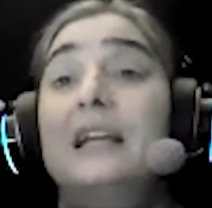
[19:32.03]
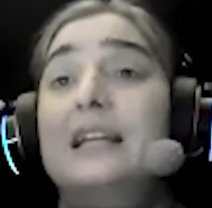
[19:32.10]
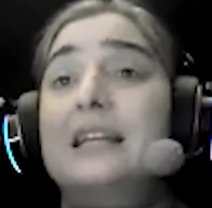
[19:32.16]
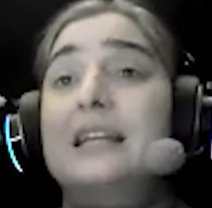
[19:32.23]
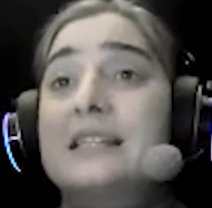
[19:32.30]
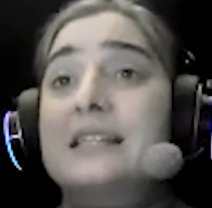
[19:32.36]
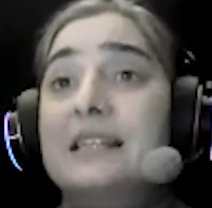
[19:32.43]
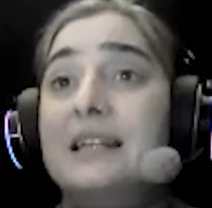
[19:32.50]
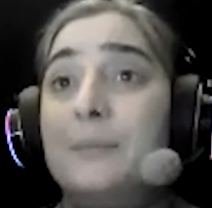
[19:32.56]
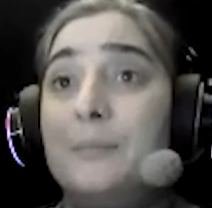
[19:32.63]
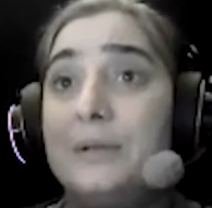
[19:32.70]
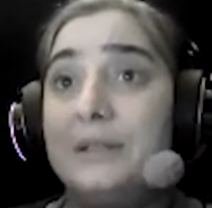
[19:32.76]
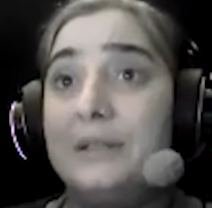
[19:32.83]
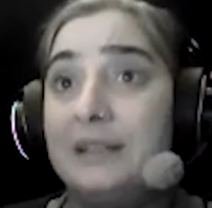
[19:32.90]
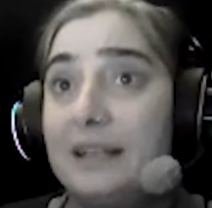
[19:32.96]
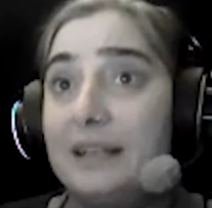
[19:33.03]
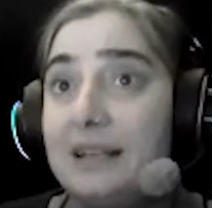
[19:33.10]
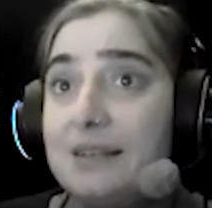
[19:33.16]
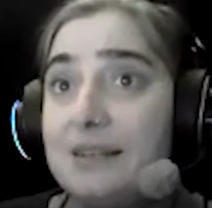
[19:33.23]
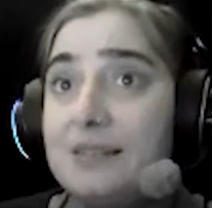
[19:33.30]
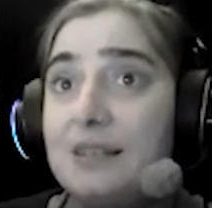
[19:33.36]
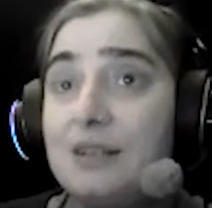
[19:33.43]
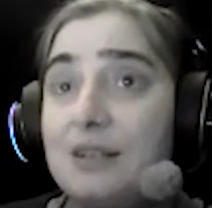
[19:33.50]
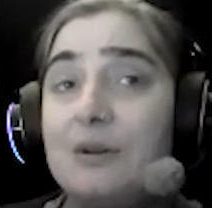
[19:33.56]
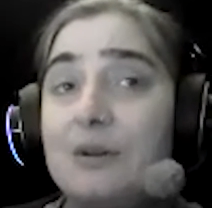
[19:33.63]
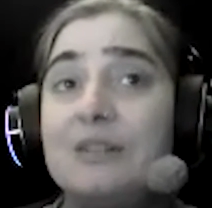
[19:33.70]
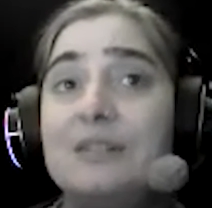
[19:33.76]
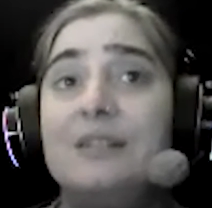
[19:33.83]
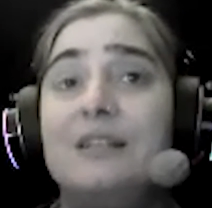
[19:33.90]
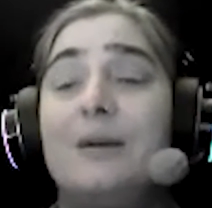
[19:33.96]
Is it a bit easier?
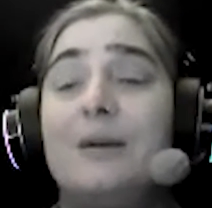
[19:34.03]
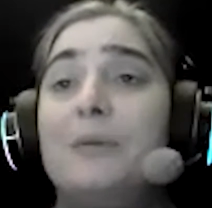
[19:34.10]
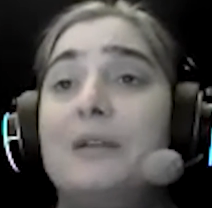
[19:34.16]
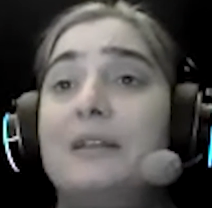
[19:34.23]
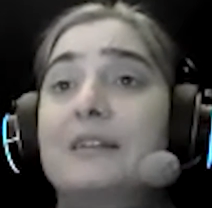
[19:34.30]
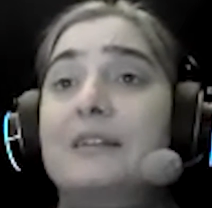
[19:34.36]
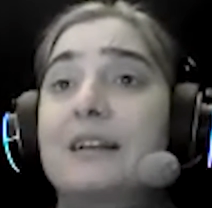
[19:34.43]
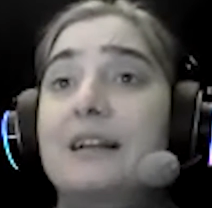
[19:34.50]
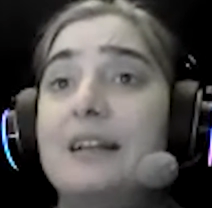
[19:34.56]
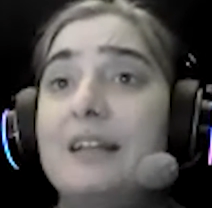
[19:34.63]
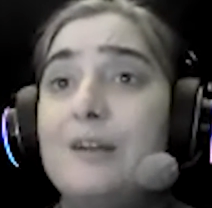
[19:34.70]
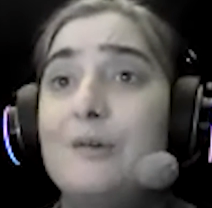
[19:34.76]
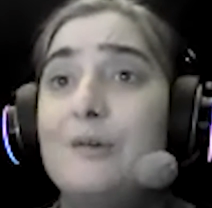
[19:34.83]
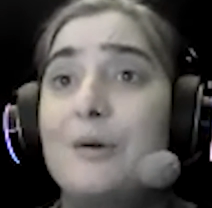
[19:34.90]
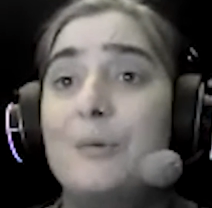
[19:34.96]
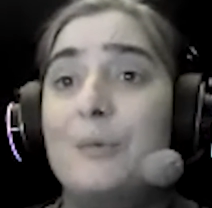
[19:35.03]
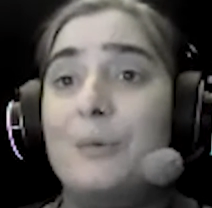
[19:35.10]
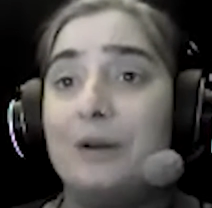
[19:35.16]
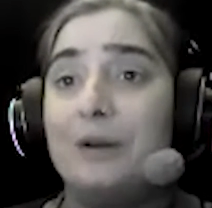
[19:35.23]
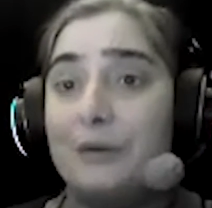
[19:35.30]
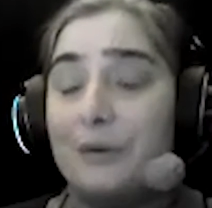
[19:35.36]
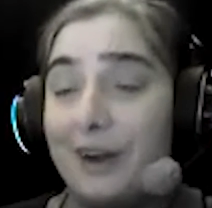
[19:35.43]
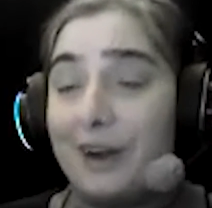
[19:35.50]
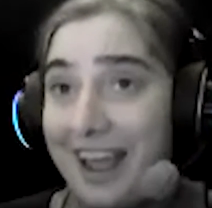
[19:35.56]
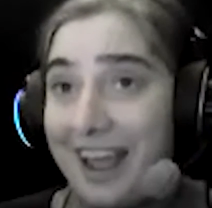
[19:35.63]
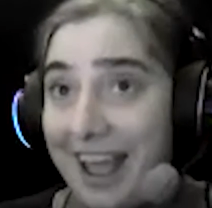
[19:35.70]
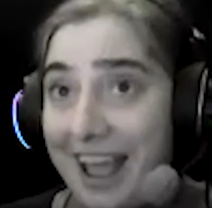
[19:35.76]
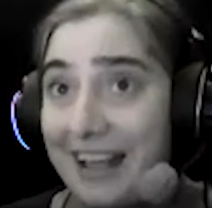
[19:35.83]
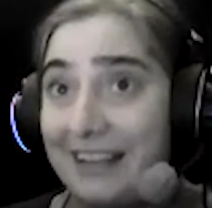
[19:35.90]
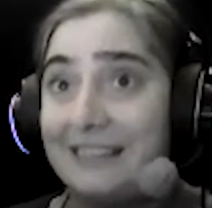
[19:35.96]
Is it a bit clearer when your
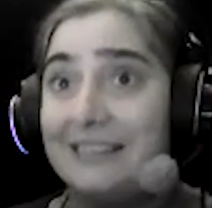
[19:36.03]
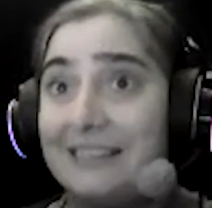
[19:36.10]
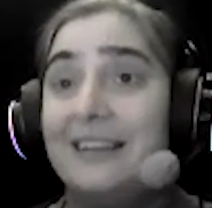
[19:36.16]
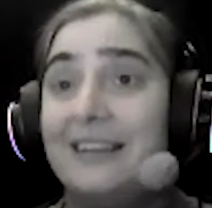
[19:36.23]
hand